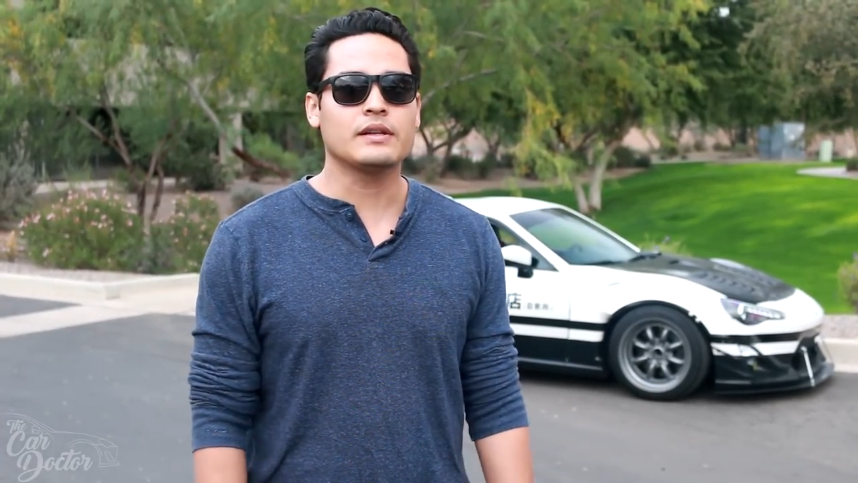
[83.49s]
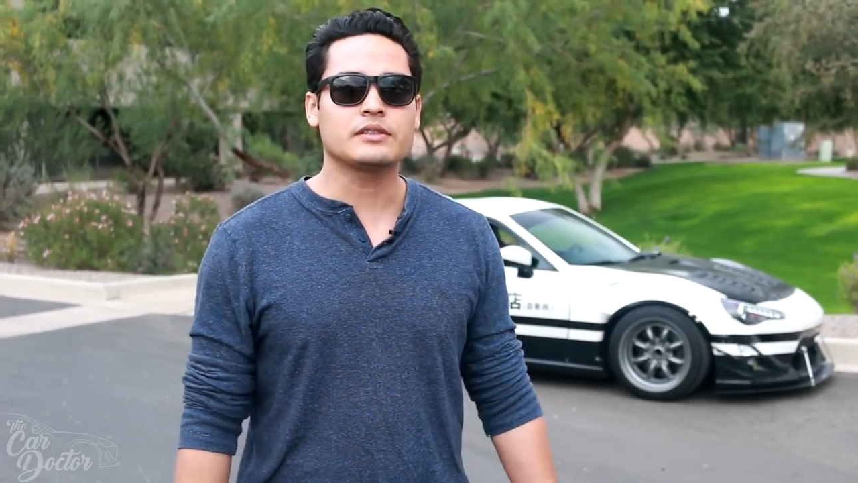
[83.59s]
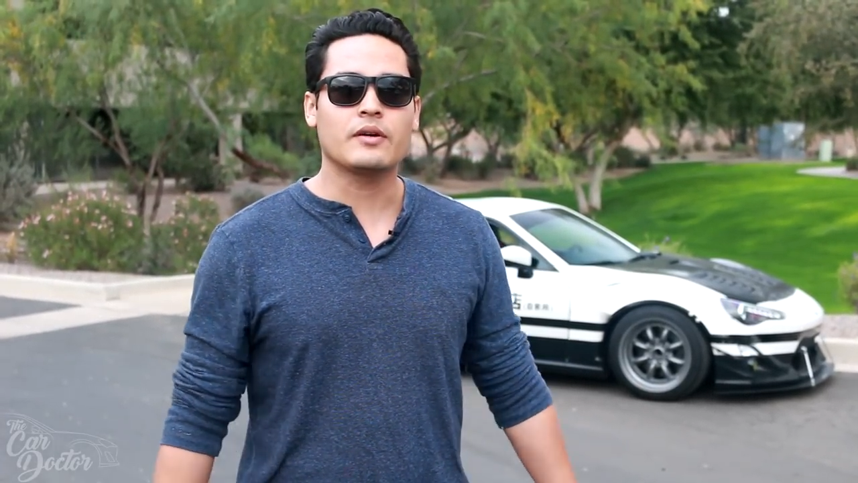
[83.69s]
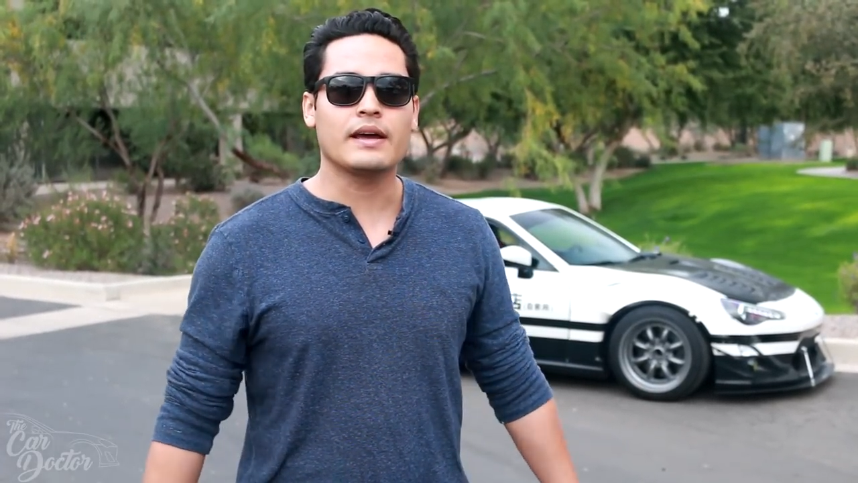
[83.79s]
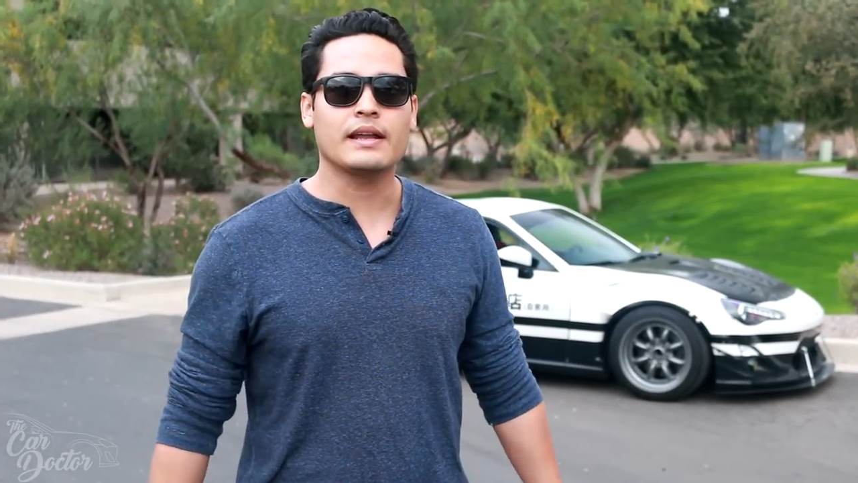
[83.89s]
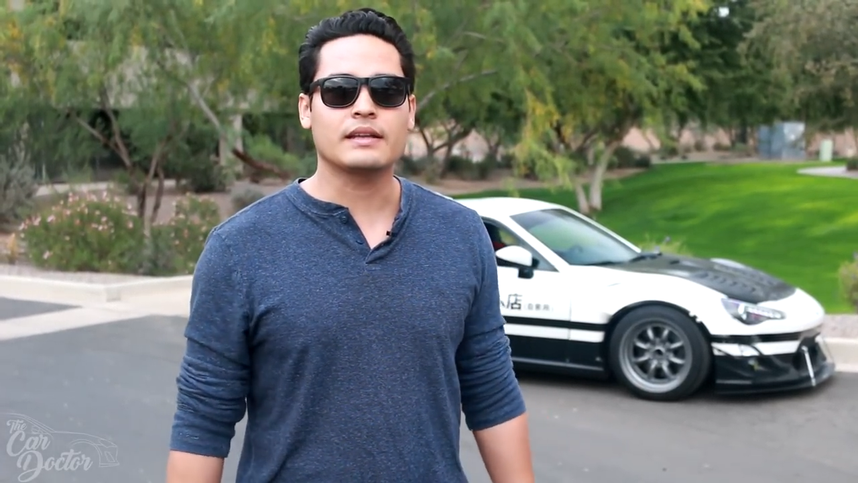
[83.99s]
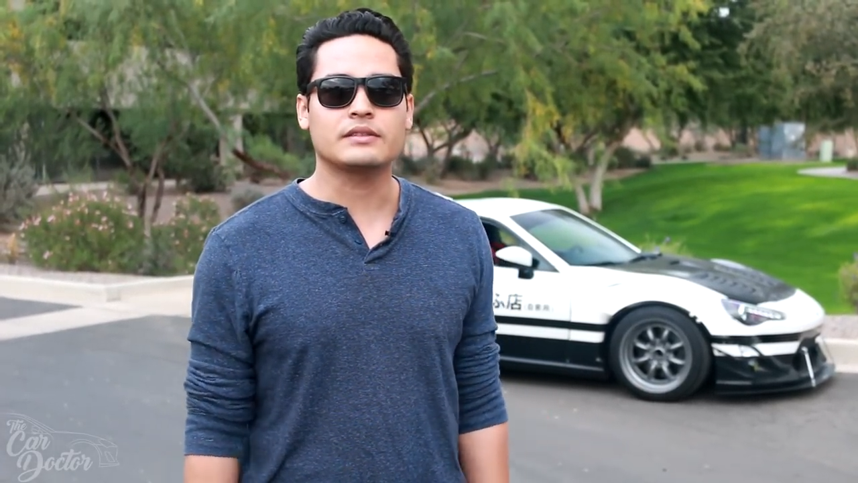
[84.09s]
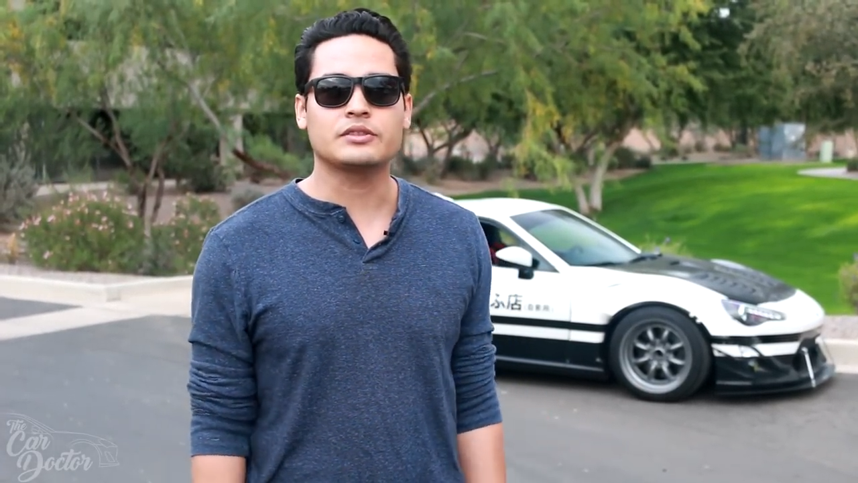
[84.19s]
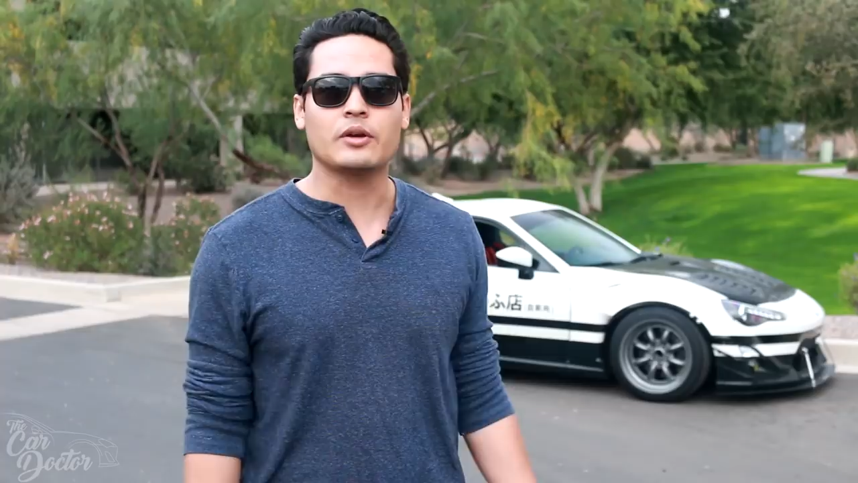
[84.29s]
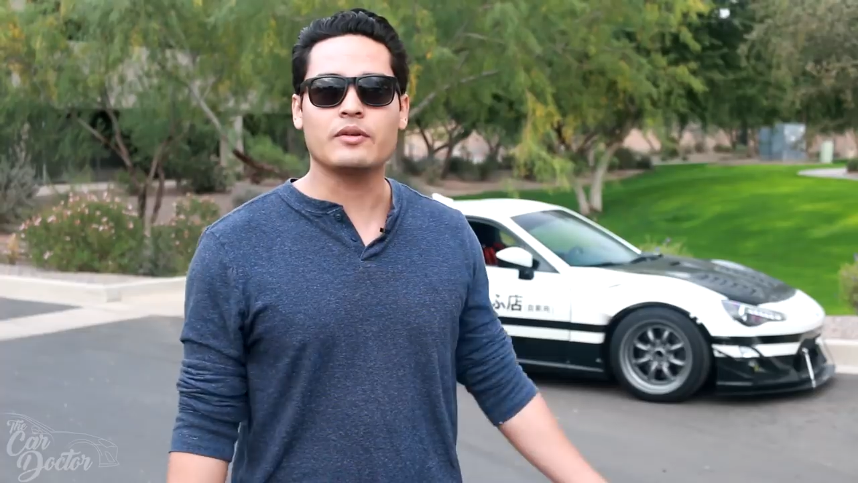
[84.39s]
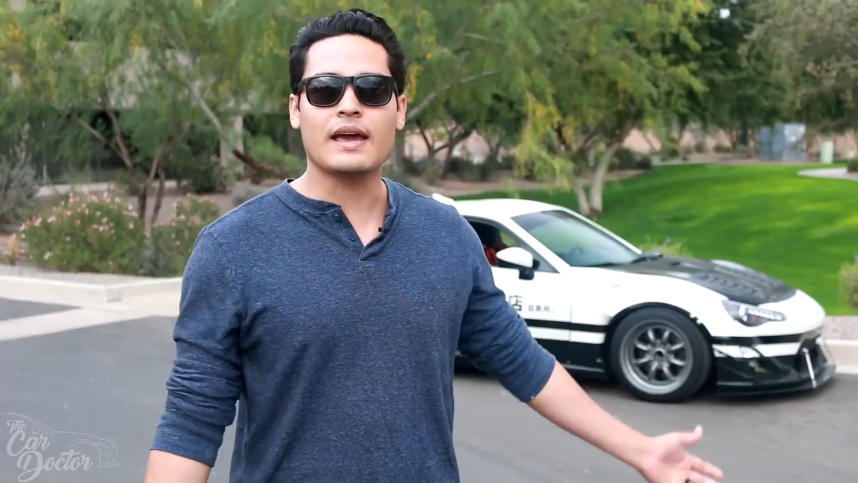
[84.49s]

let's go ahead and show you